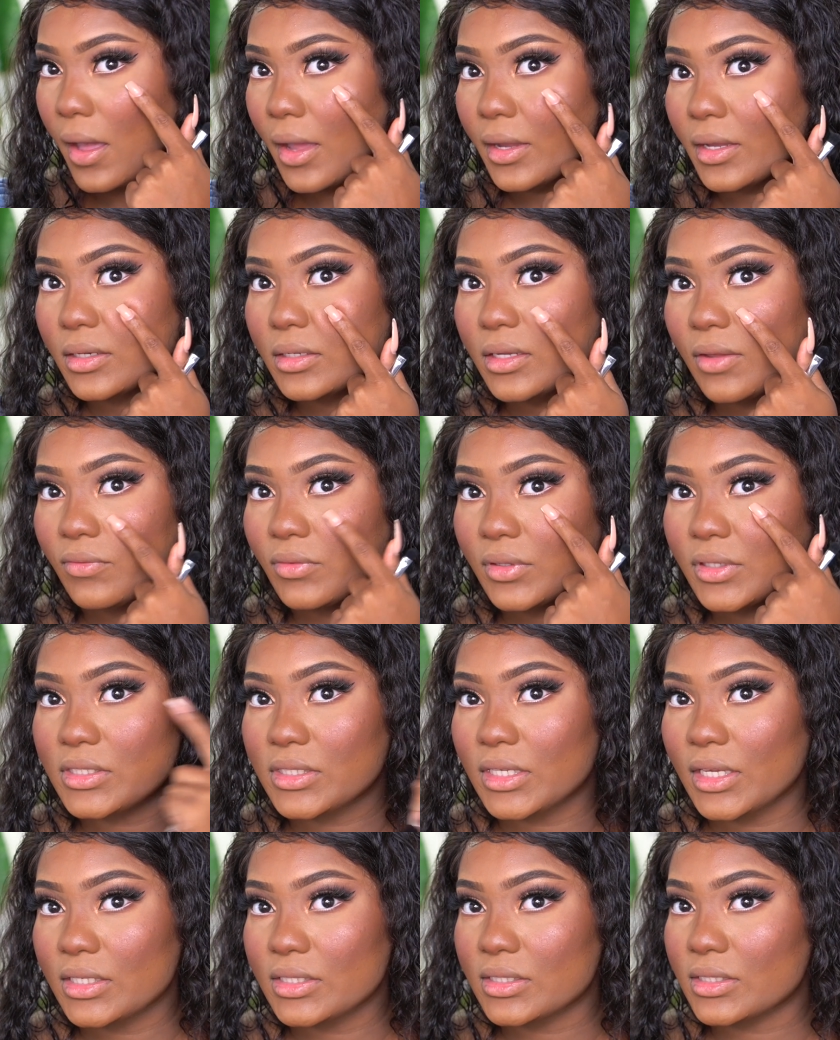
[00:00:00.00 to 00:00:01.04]
I can definitely
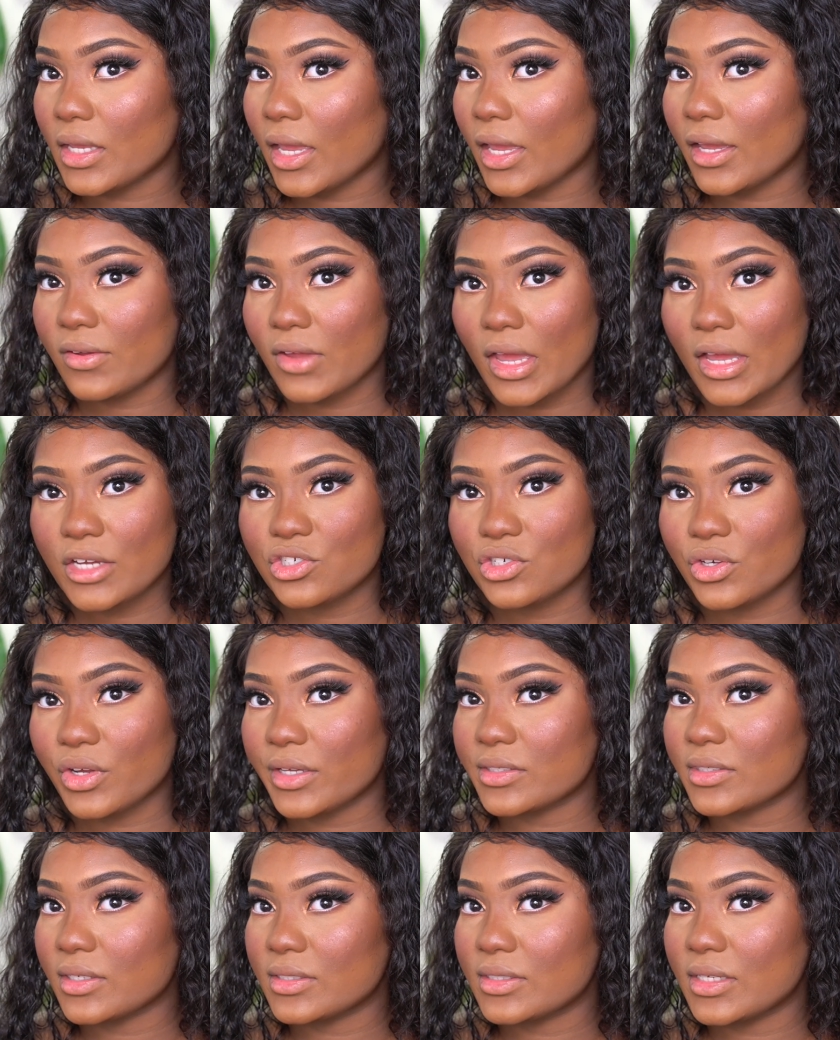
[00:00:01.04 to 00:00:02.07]
see, it's, as you
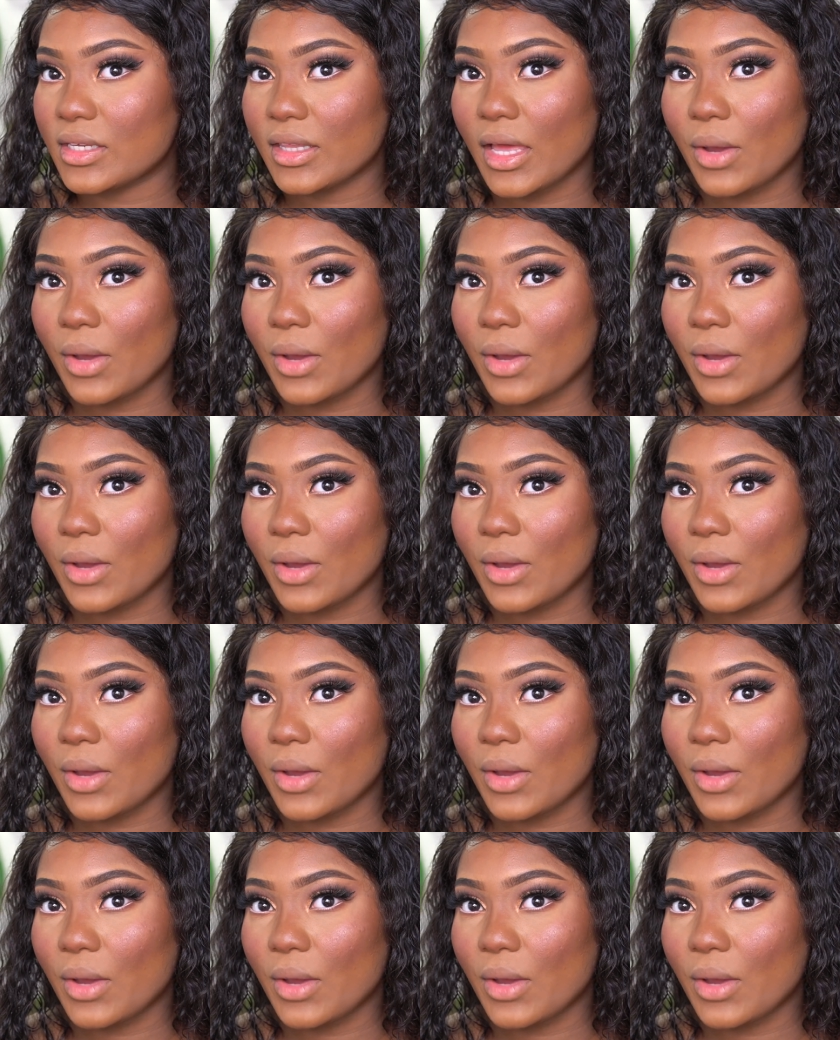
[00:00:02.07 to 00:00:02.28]
guys can see,